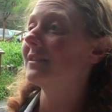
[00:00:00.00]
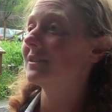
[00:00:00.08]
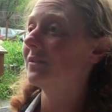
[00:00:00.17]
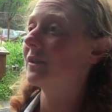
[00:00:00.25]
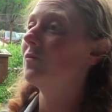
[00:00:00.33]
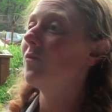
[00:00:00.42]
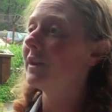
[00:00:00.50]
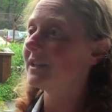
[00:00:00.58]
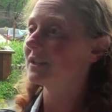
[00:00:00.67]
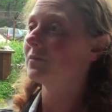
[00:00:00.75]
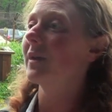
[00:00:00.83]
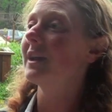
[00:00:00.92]
And so like, what
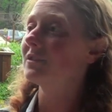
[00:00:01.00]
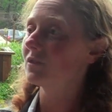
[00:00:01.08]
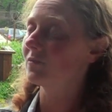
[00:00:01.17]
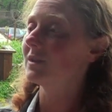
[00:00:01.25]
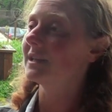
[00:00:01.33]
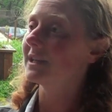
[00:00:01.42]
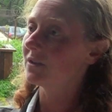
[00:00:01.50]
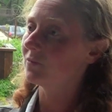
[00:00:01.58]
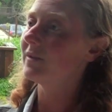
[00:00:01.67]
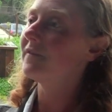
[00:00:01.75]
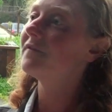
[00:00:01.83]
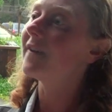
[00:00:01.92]
is a way to really
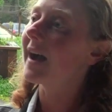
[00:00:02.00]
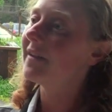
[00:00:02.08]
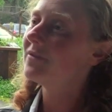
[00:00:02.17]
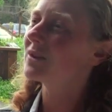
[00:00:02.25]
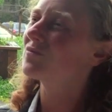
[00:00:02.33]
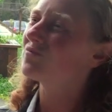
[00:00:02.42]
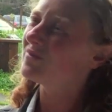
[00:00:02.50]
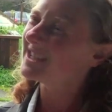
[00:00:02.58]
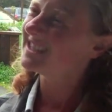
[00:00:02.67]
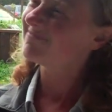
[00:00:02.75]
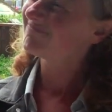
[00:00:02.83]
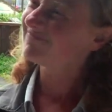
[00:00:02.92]
revive, like
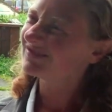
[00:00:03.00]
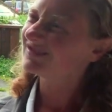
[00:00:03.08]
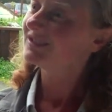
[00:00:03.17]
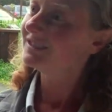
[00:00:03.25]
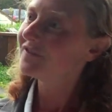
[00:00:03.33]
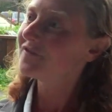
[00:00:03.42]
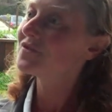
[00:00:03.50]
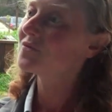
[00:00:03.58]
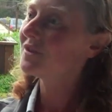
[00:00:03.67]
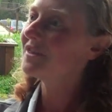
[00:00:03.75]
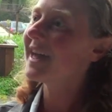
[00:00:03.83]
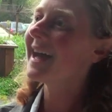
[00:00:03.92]

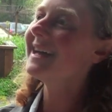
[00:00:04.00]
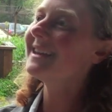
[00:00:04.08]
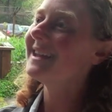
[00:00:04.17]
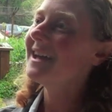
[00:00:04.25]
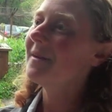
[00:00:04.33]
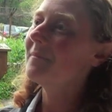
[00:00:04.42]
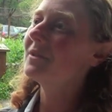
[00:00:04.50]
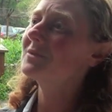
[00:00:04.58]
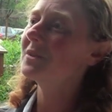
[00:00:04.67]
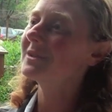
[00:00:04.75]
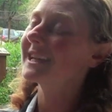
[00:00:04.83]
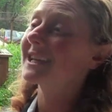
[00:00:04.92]
refuel that?
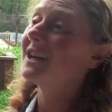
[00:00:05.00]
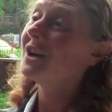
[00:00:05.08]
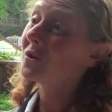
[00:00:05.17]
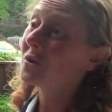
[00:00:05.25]
But so it's like